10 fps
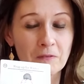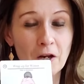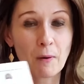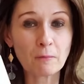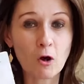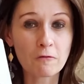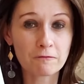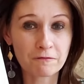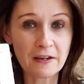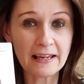you know, I'm
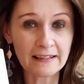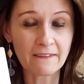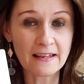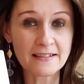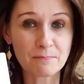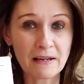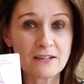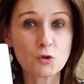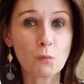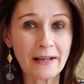not feeling this
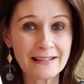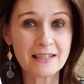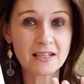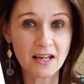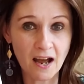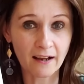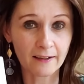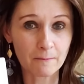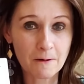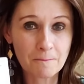means winter
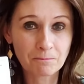time